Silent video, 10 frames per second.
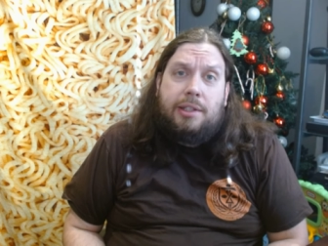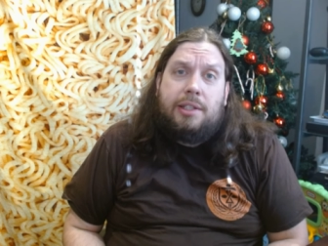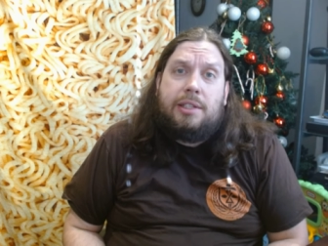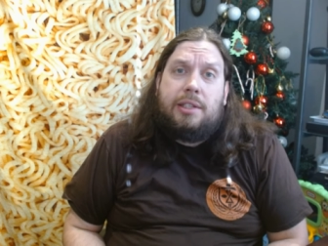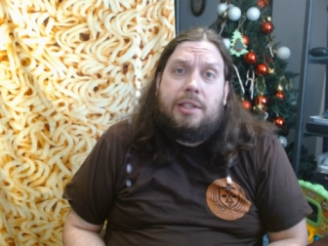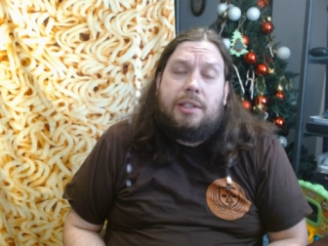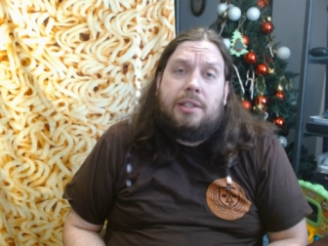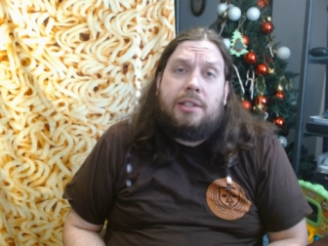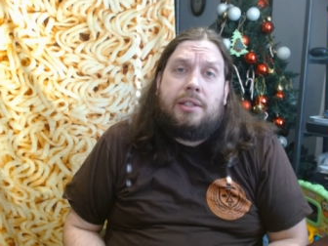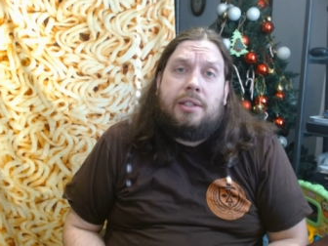This
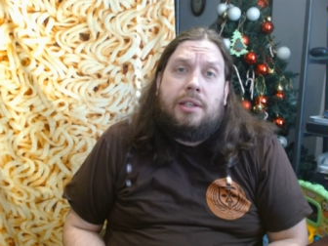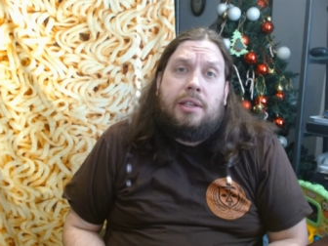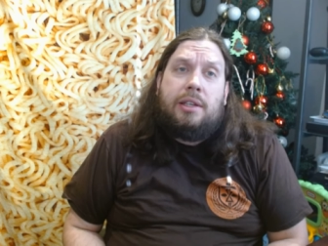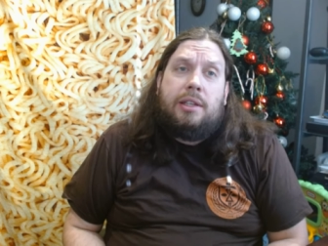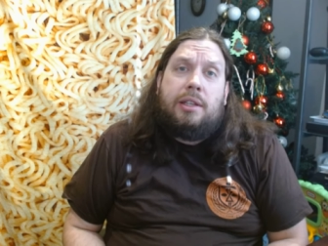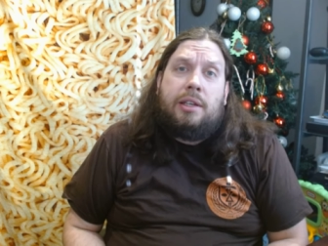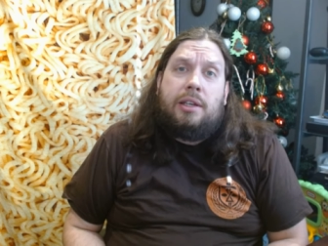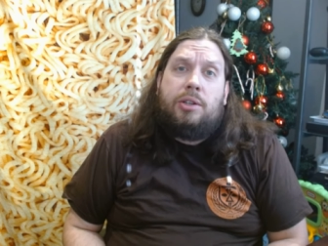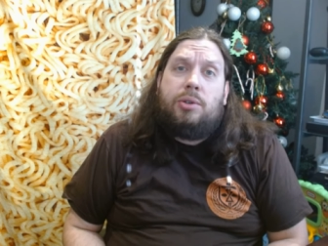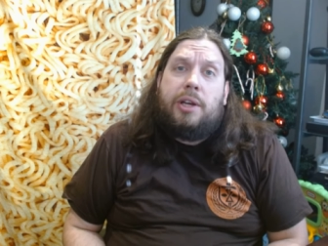is the
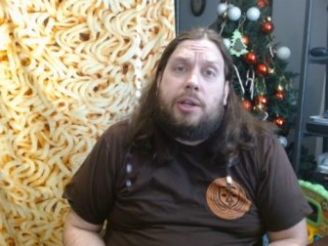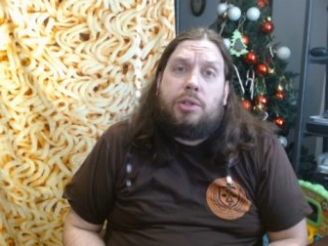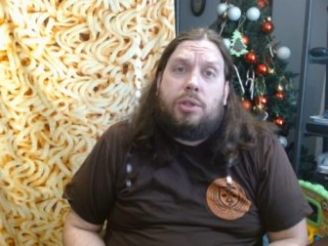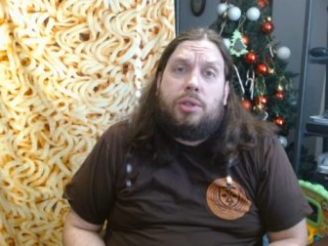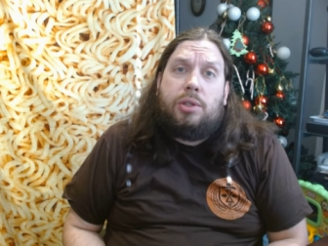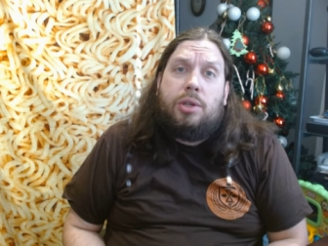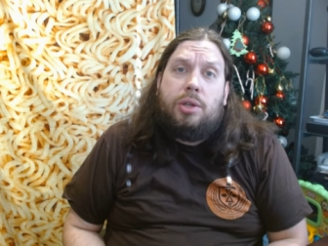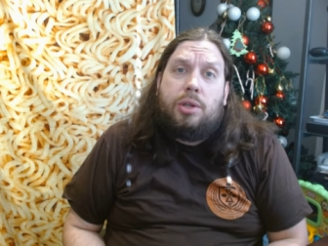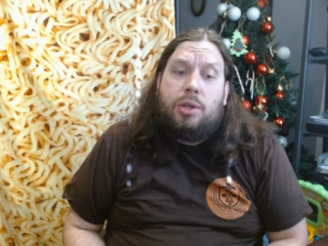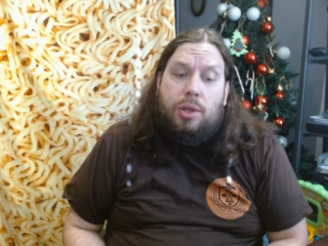International
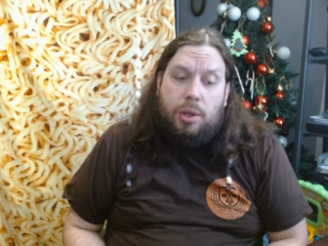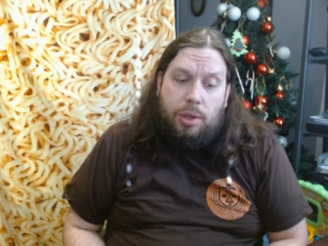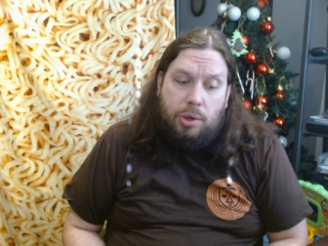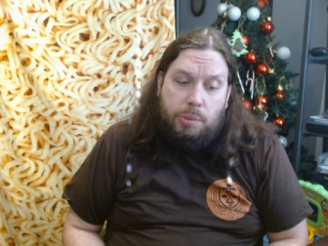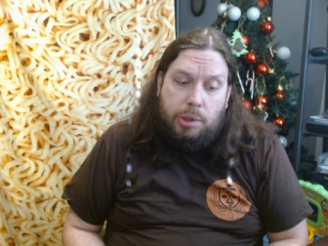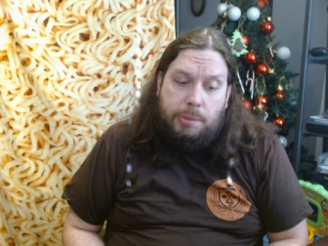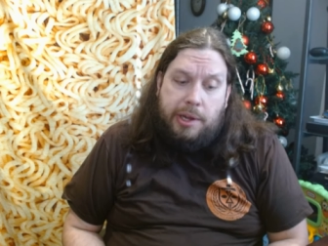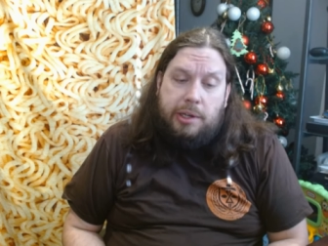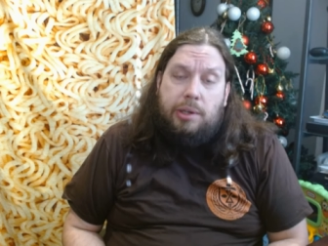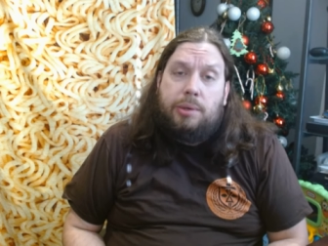global
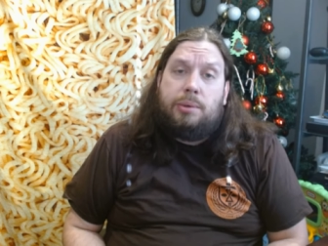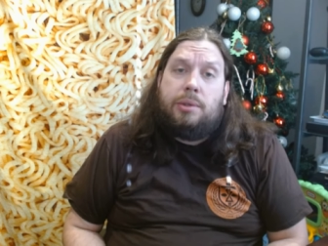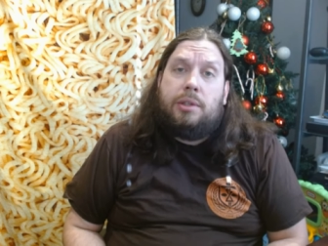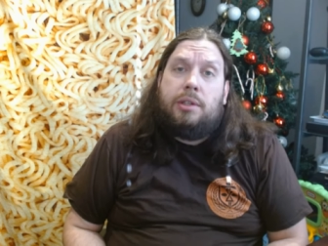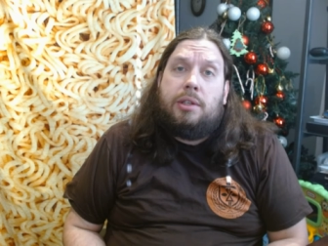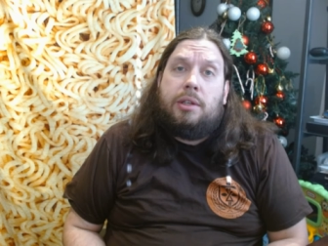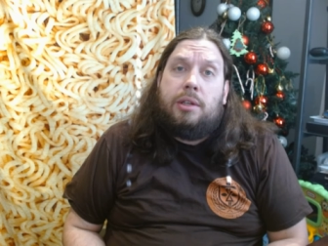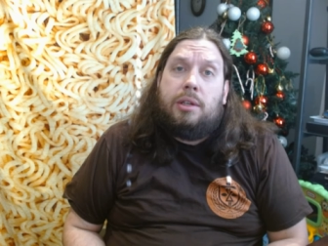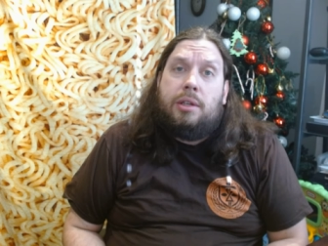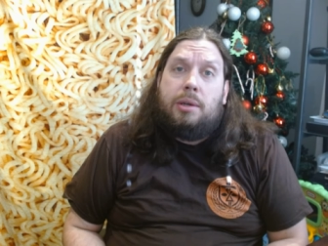menu
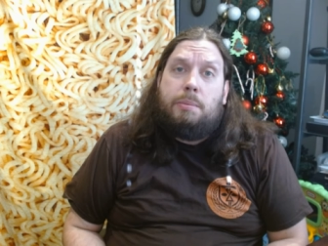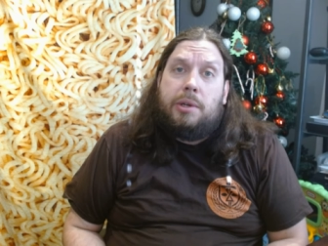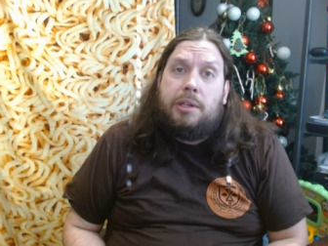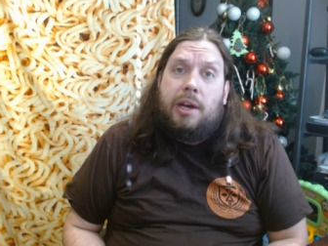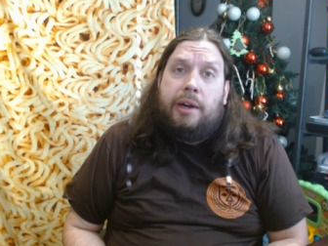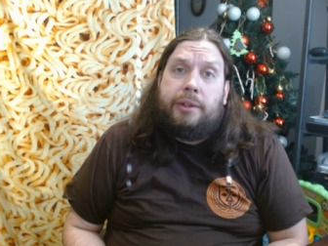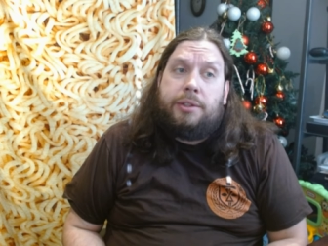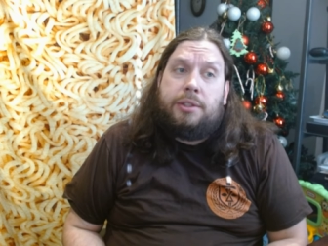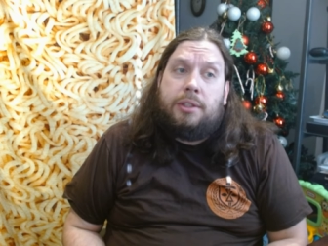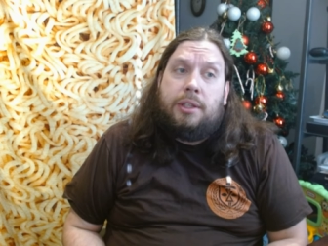
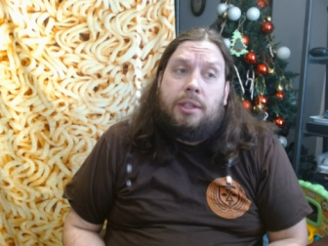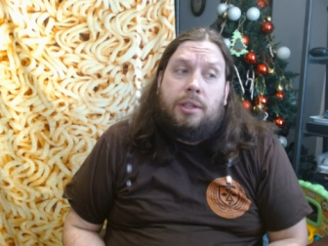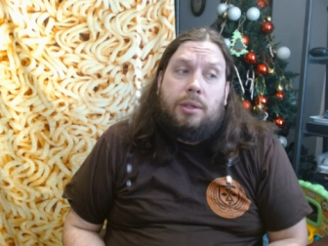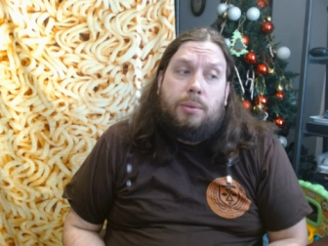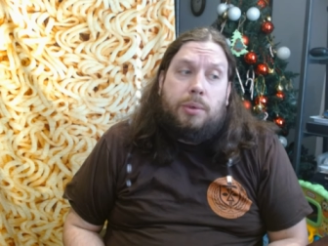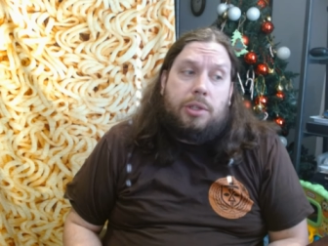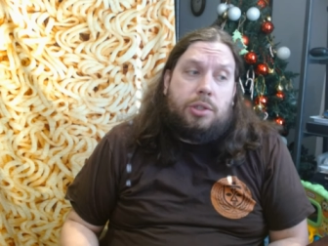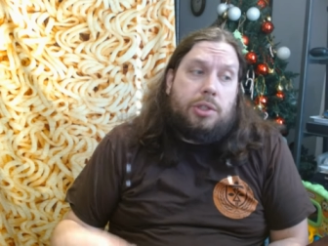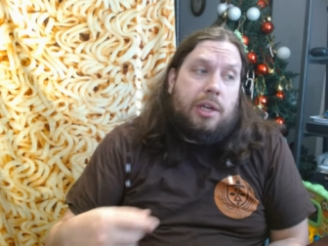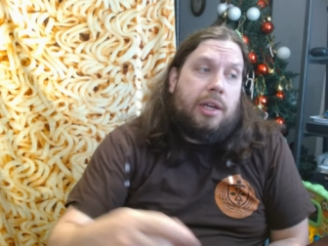McDonald's,
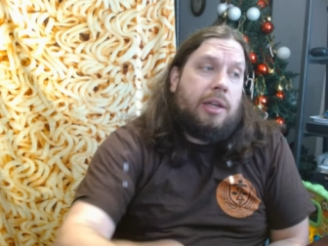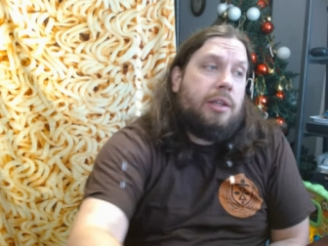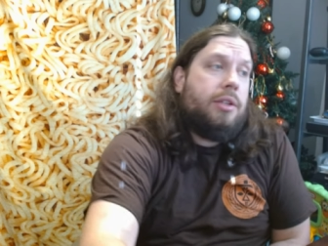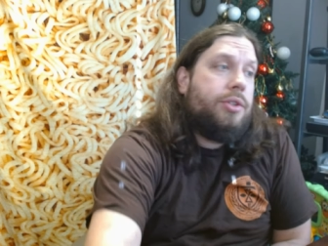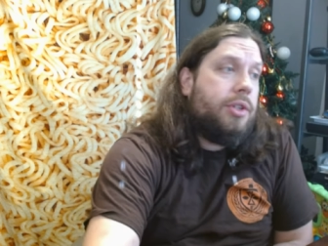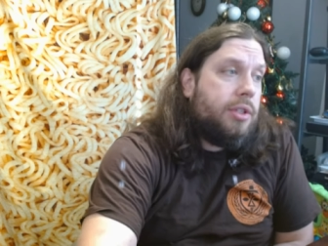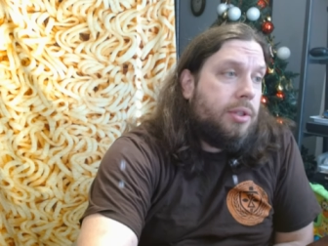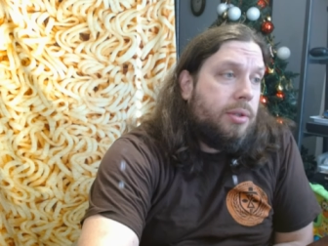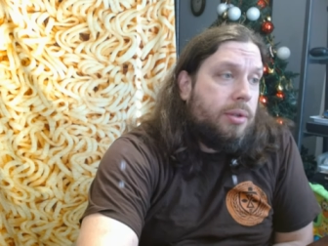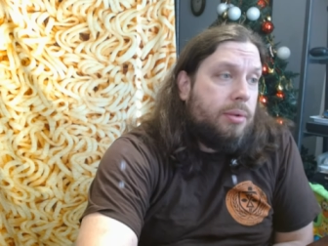which uh, just
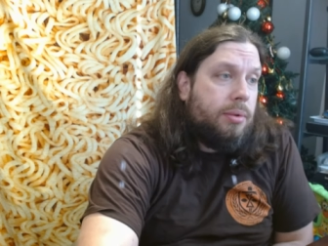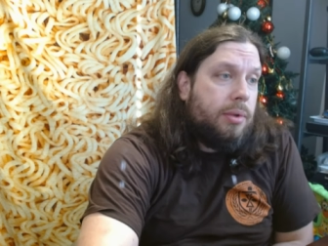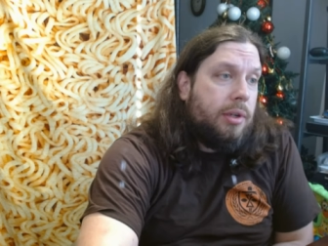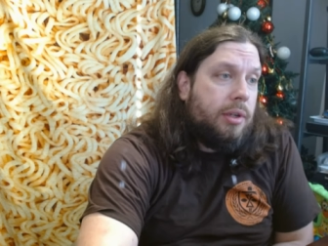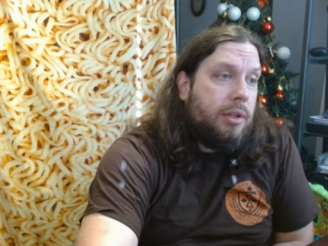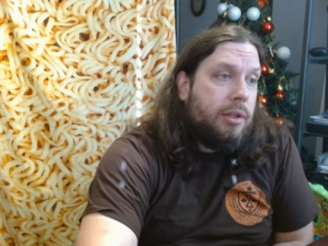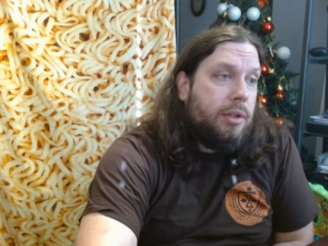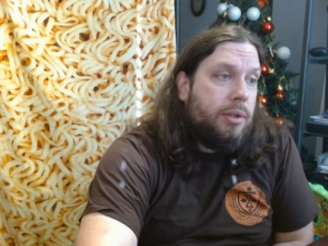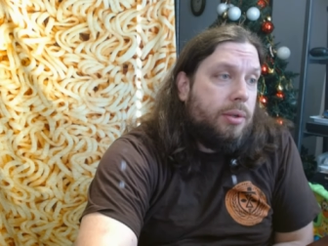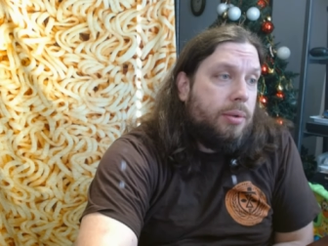so you uh,
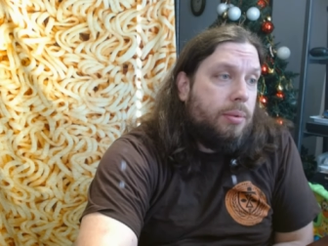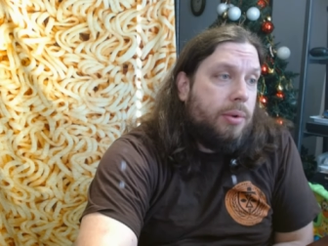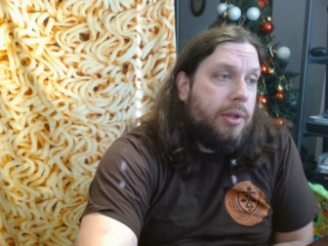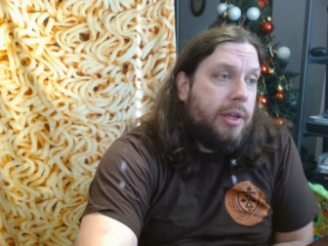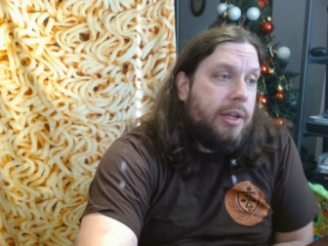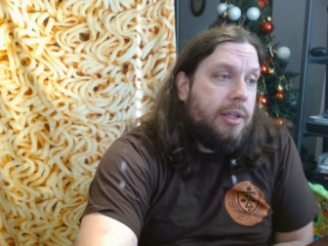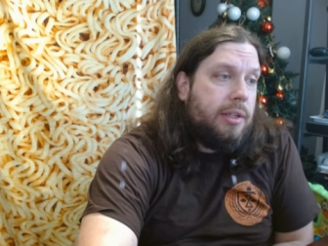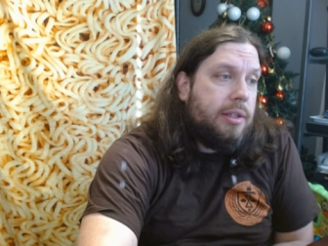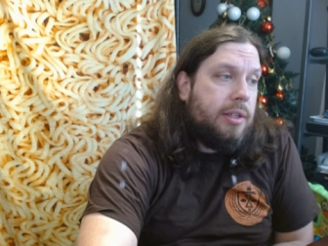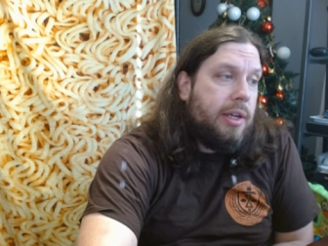know where that
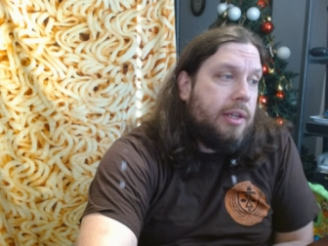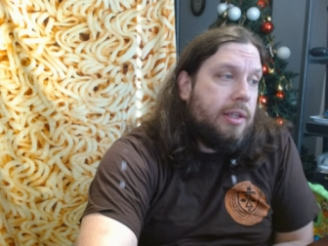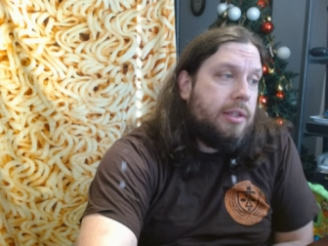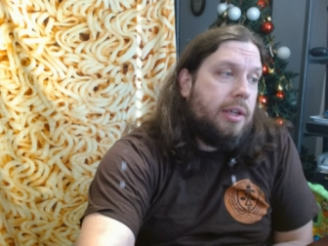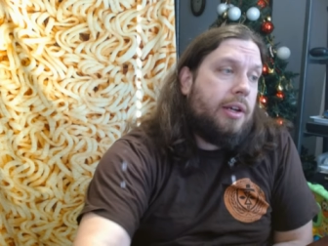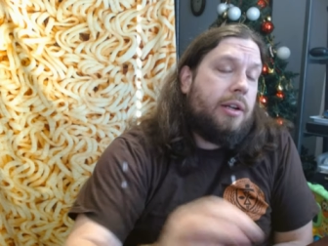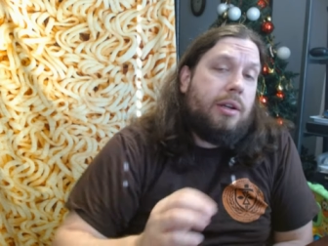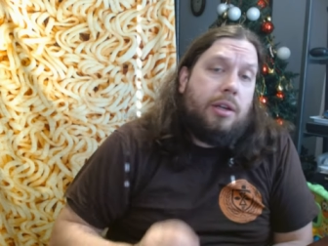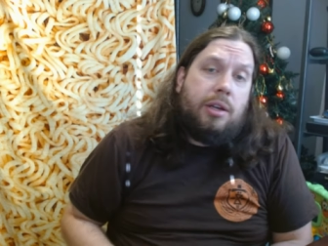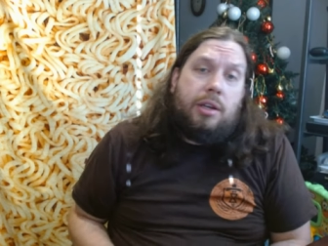is, that is on